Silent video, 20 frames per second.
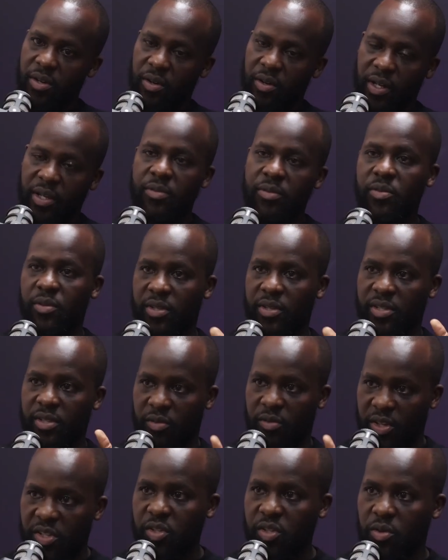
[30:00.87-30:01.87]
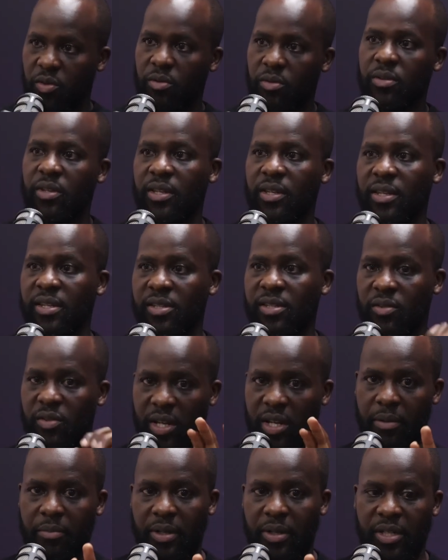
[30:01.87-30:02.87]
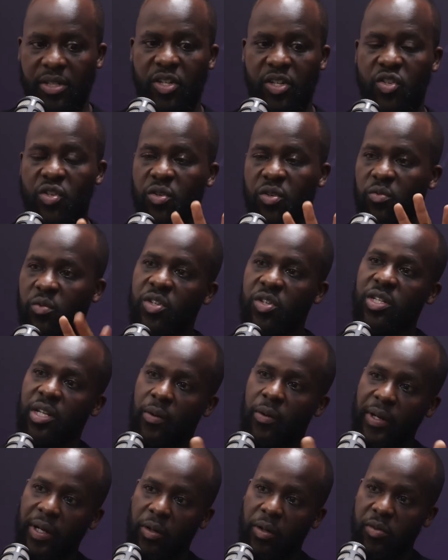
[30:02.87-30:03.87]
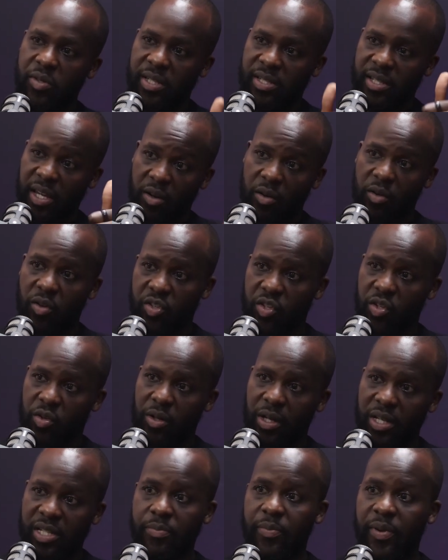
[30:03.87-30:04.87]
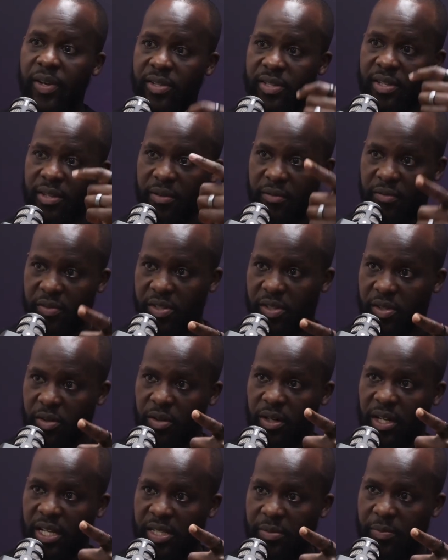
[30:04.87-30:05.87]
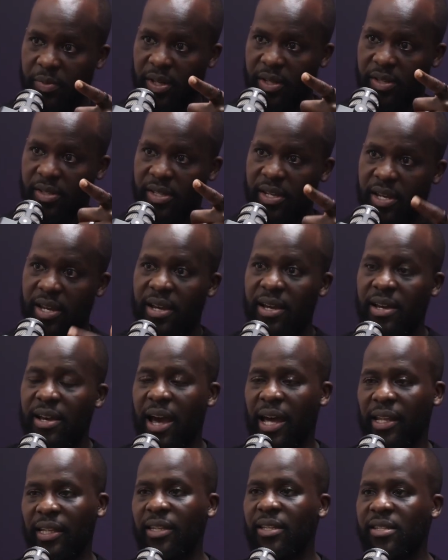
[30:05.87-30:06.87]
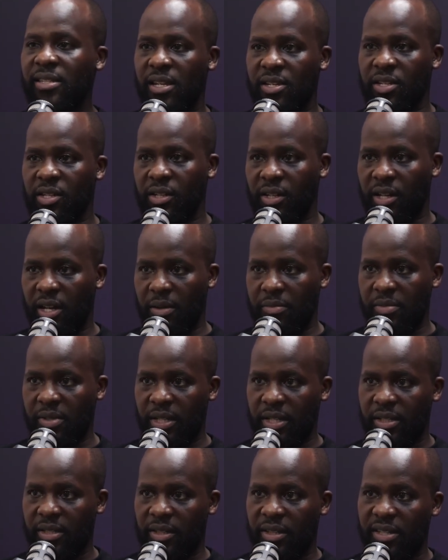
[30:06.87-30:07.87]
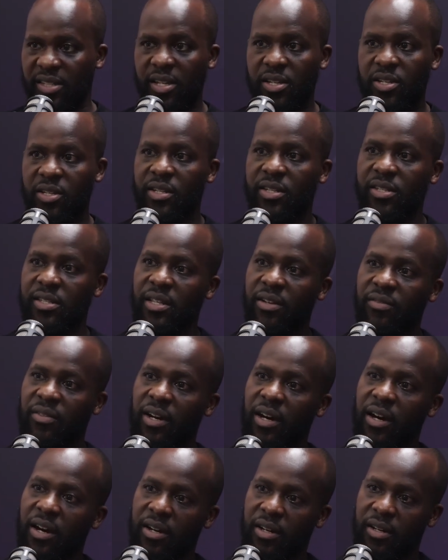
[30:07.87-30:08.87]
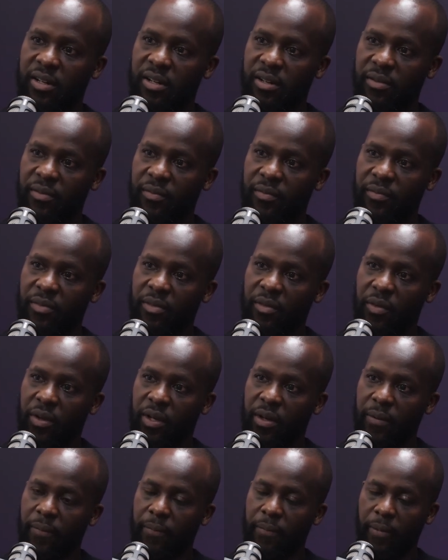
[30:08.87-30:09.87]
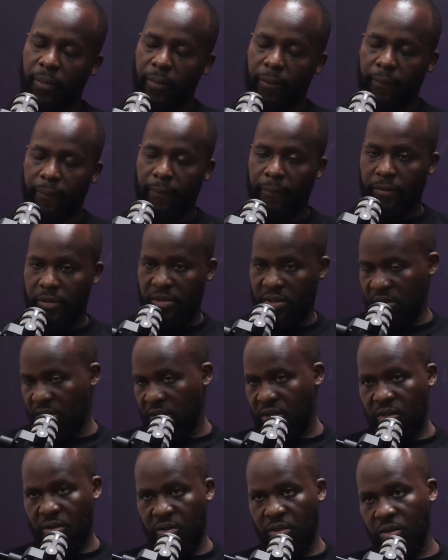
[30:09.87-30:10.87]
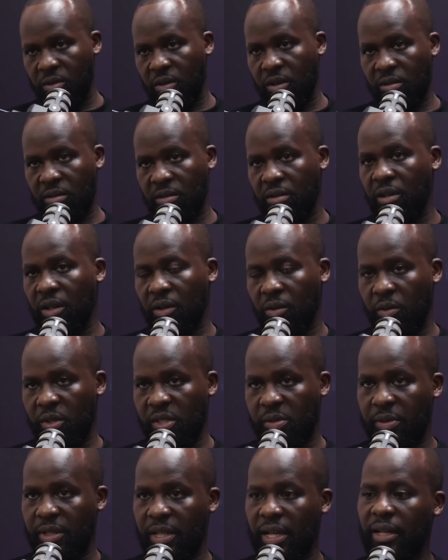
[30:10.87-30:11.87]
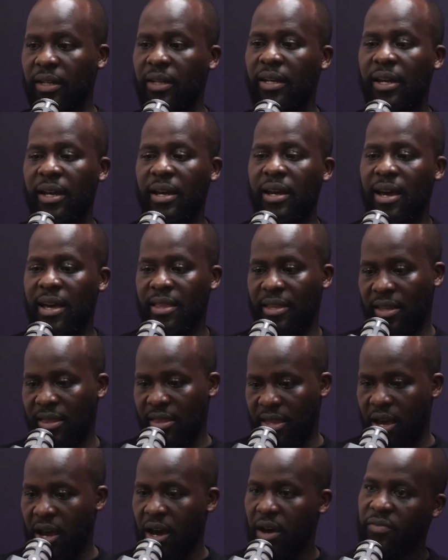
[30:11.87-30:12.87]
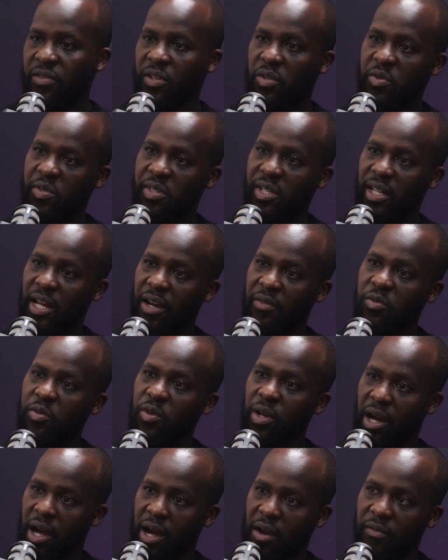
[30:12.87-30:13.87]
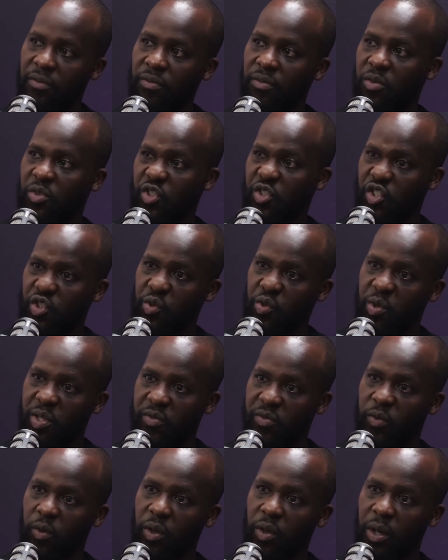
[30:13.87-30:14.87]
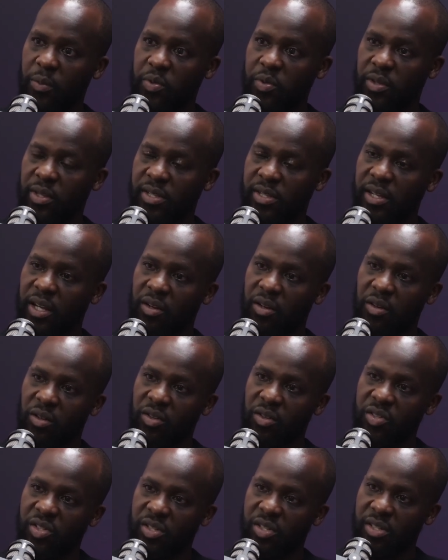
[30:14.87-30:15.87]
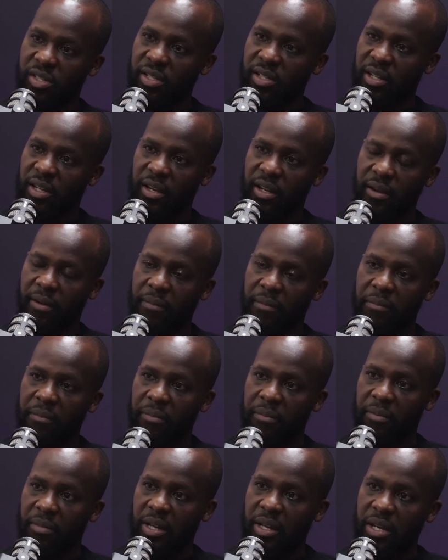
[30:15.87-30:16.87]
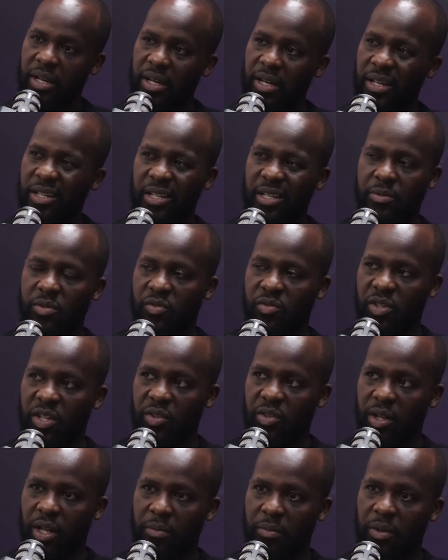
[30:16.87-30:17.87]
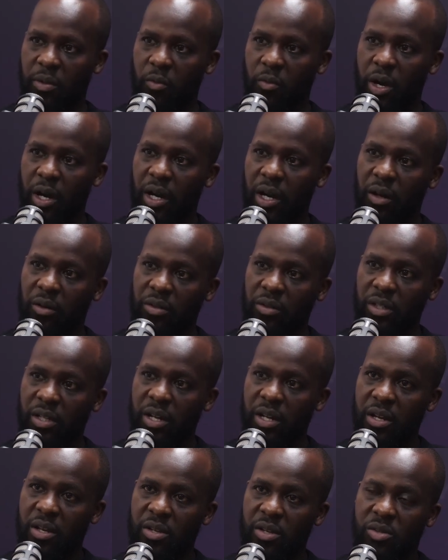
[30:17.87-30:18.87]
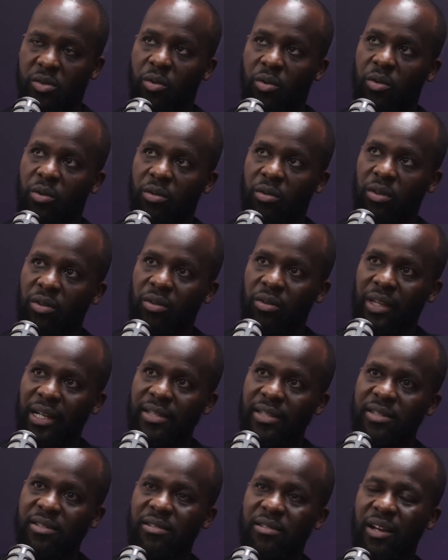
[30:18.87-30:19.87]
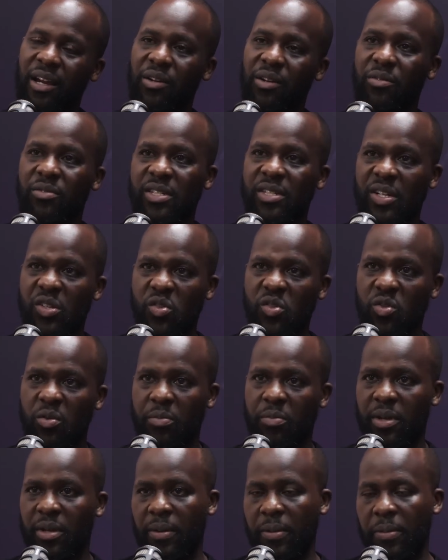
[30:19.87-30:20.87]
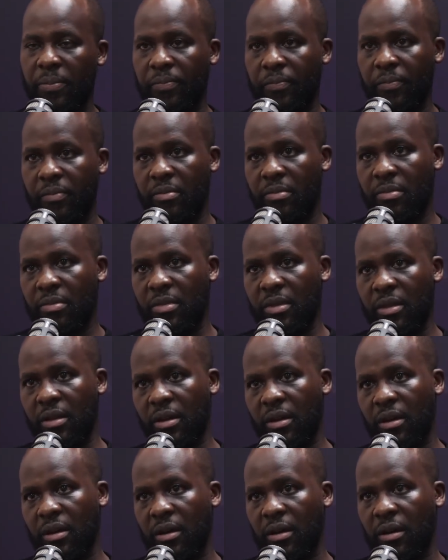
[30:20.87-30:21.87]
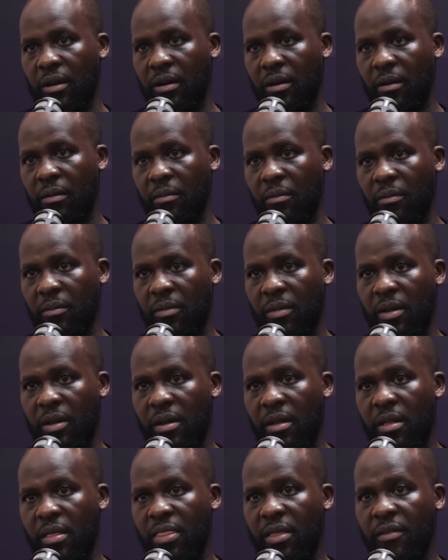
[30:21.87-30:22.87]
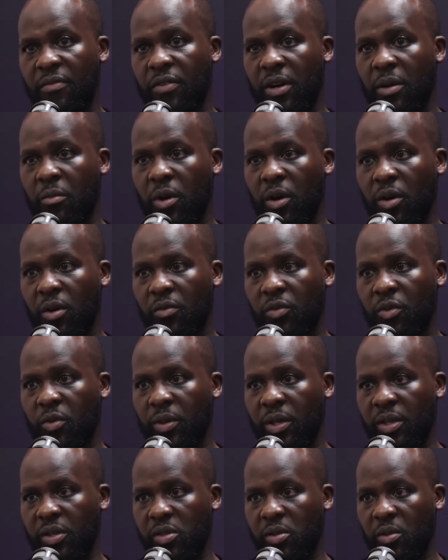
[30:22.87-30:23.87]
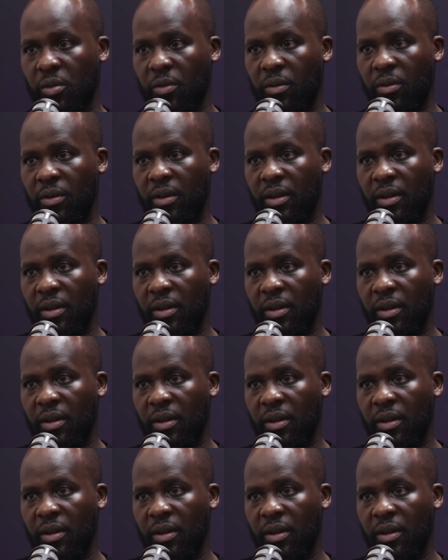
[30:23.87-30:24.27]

Okay, so there's the rescue, then there's the rehabilitation, which now includes the psychological aspects and the physical aspects, and then the surgery comes later. The surgery is never a hurry. Okay, the surgery can always be done, and then thereafter you still have to have continuous follow-ups with the psychologist in terms of trying to help them work out. So that kind of tends to be the framework of doing so.